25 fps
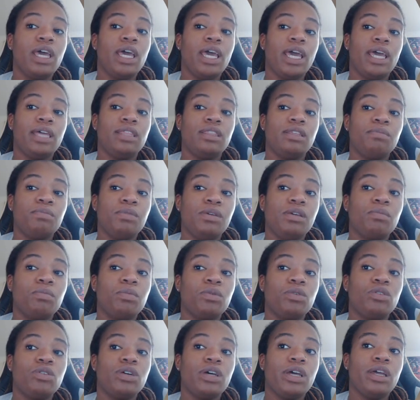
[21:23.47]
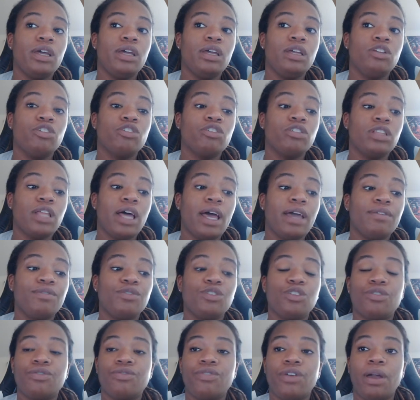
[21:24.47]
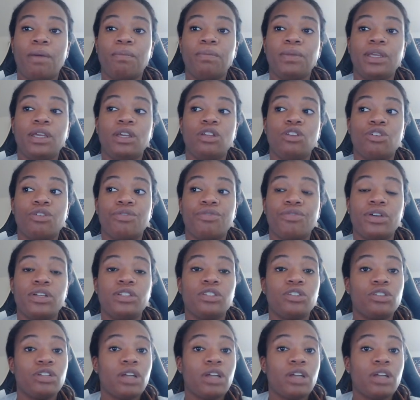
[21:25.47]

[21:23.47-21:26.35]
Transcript: And the people in your life, your family and your friends,